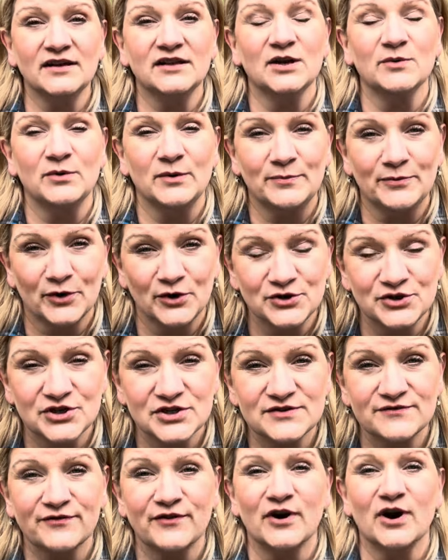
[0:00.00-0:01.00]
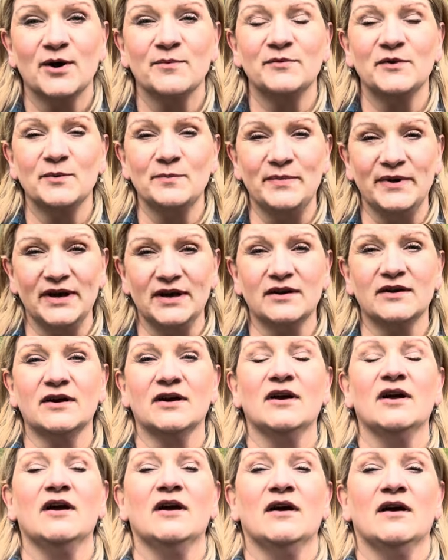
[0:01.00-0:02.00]
that we purchase from the big
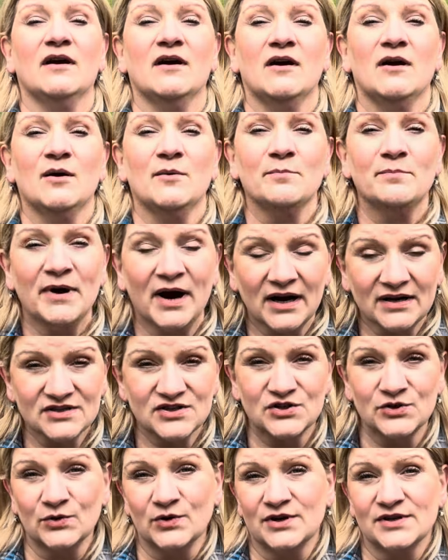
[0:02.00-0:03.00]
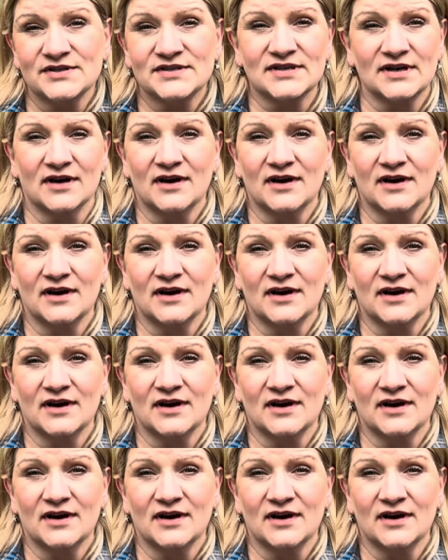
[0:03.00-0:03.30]
box stores,